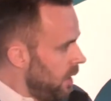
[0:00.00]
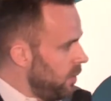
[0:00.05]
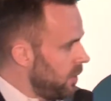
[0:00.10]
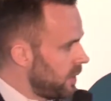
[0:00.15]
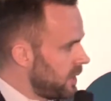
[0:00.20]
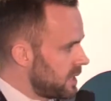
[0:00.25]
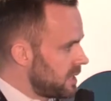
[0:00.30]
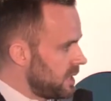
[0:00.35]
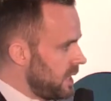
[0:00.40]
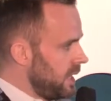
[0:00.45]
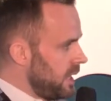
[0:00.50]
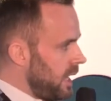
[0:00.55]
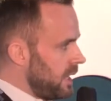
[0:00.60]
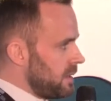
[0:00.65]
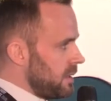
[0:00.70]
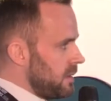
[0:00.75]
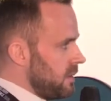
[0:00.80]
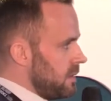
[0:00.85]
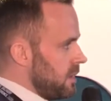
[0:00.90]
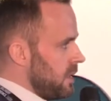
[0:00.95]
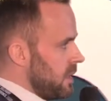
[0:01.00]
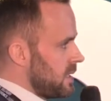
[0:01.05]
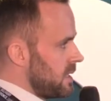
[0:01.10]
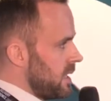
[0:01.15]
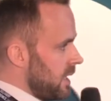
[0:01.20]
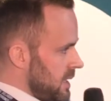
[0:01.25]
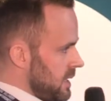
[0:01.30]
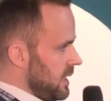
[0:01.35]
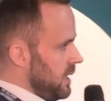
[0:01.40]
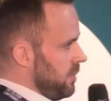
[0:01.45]
We can see that
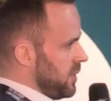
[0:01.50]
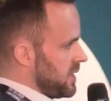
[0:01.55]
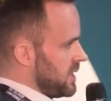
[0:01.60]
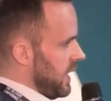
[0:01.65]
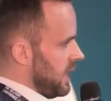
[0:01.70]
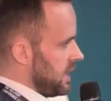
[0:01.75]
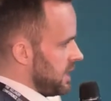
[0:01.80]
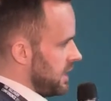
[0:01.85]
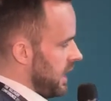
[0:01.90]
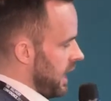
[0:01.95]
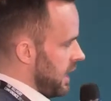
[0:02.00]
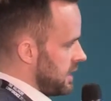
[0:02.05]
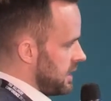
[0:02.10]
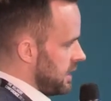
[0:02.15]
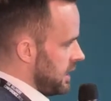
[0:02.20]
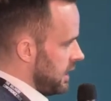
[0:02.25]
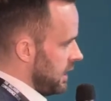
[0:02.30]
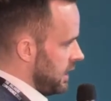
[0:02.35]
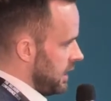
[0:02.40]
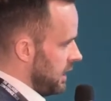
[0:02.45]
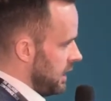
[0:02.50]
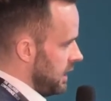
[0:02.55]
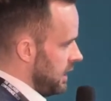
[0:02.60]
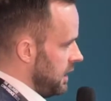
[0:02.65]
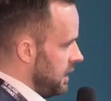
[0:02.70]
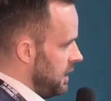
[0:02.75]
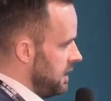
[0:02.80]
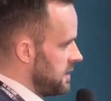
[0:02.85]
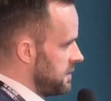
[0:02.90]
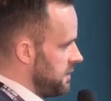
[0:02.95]
16% of that
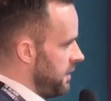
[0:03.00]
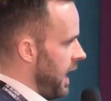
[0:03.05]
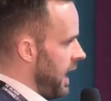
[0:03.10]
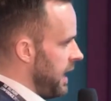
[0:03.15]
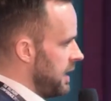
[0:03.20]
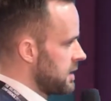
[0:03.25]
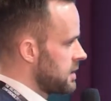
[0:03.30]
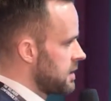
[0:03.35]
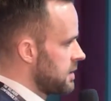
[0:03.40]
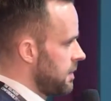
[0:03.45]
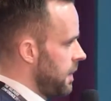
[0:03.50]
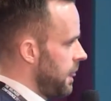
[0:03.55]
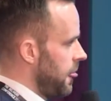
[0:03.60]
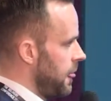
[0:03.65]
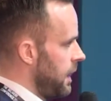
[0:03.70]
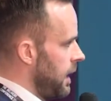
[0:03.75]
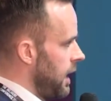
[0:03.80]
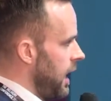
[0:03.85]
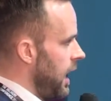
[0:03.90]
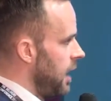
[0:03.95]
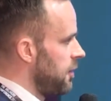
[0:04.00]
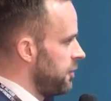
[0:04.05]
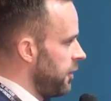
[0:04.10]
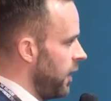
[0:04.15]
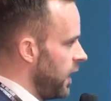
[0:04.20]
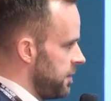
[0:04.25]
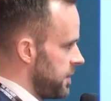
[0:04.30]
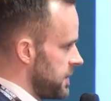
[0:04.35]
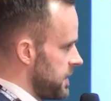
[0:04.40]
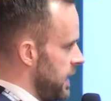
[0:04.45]
is vans, and
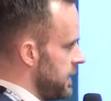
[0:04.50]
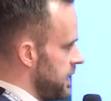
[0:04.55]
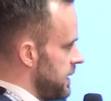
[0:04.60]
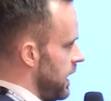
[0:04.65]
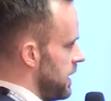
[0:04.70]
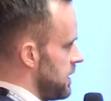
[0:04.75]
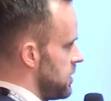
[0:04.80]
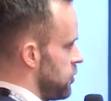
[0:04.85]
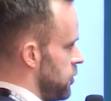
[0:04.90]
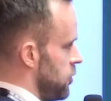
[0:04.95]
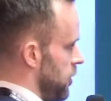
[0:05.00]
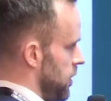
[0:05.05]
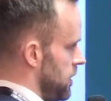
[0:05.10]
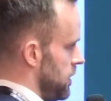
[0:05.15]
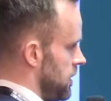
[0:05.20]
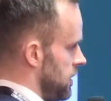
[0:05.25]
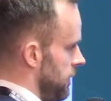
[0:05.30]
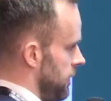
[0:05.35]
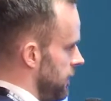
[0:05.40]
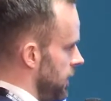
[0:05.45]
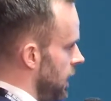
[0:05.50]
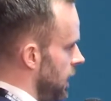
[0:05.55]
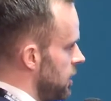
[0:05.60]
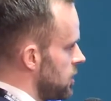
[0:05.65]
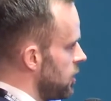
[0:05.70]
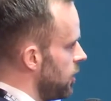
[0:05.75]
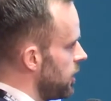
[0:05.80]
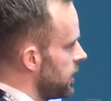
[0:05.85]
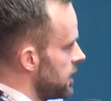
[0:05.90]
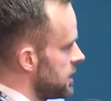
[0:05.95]
5% of that is trucks.
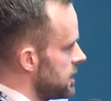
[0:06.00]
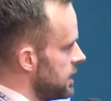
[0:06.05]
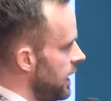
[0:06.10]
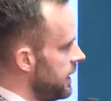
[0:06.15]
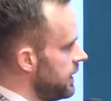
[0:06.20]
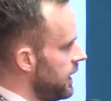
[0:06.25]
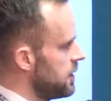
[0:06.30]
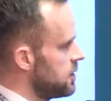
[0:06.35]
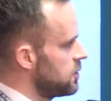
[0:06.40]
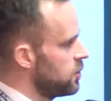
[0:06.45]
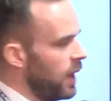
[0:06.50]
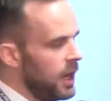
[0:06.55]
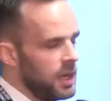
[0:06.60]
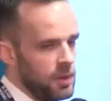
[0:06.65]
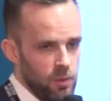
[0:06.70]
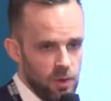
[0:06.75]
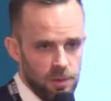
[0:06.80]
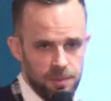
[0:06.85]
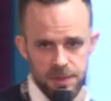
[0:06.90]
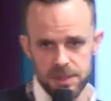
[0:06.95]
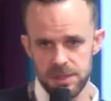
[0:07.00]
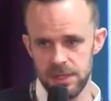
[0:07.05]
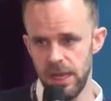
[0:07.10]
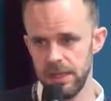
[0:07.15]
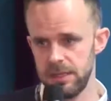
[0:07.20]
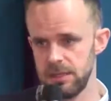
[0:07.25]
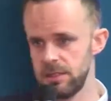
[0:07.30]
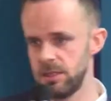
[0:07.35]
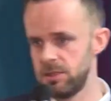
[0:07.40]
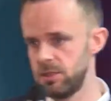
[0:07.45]
So we could say that
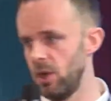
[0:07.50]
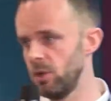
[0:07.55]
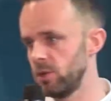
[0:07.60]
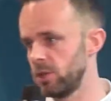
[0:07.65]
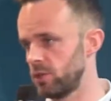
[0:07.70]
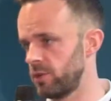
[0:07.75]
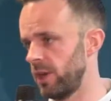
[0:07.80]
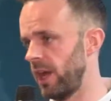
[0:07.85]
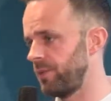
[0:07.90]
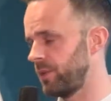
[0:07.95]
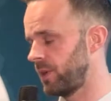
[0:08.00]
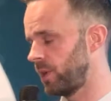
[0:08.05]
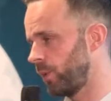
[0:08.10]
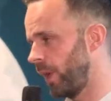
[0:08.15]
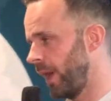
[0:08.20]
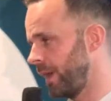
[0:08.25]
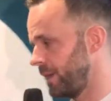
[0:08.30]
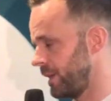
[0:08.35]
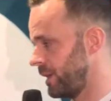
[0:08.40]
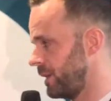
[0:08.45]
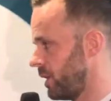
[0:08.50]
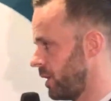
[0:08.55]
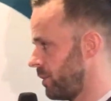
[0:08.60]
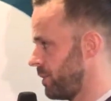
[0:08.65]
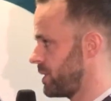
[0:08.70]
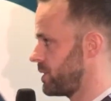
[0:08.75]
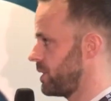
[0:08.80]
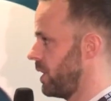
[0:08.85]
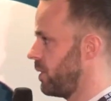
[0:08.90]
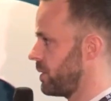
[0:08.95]
21% of the total traffic created in
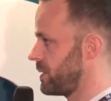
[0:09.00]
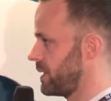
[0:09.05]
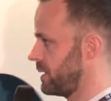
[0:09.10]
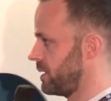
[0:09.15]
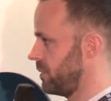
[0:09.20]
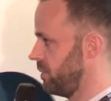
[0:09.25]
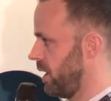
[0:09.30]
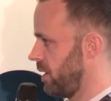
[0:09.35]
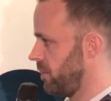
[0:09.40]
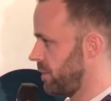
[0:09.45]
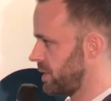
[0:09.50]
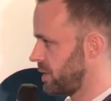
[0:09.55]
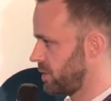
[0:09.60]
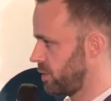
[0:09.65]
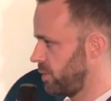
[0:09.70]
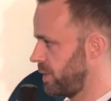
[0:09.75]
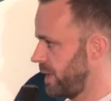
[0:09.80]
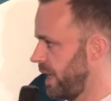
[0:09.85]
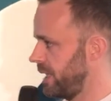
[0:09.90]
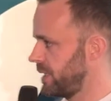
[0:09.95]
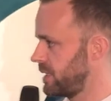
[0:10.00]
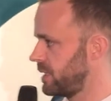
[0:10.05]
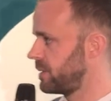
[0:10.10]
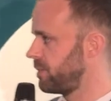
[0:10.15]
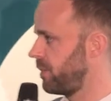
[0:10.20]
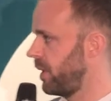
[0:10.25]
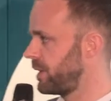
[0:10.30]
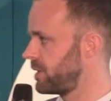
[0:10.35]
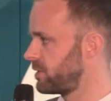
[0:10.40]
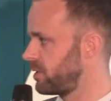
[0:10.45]
urban zones at the moment is
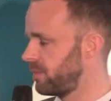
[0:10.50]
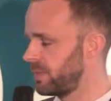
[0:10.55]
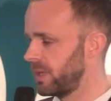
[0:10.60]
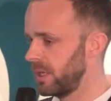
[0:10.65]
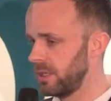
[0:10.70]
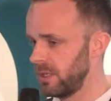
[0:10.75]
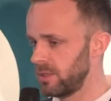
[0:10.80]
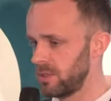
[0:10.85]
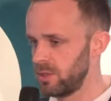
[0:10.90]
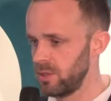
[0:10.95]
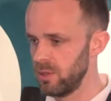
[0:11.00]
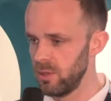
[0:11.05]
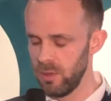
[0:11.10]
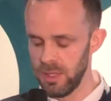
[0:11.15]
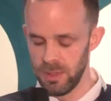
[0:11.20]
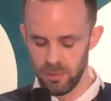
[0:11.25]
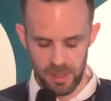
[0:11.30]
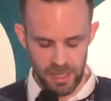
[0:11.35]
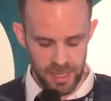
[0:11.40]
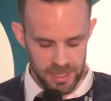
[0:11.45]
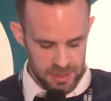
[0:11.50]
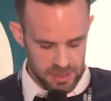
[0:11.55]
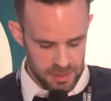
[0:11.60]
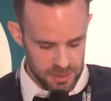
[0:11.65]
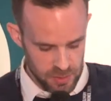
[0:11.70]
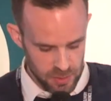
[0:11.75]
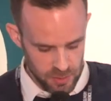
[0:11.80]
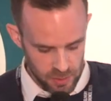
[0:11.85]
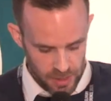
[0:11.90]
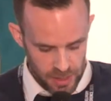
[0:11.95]
created by something to do in relation
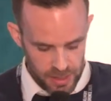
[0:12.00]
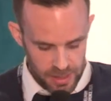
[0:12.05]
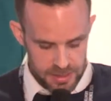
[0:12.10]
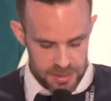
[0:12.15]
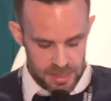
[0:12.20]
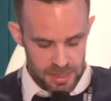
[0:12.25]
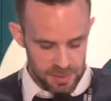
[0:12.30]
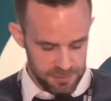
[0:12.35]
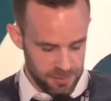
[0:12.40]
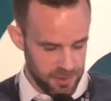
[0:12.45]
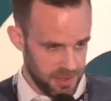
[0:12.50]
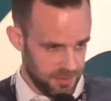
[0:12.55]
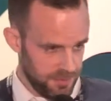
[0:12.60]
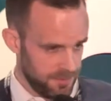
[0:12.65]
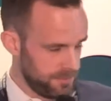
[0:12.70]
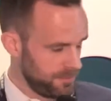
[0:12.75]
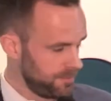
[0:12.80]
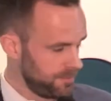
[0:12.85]
to delivery.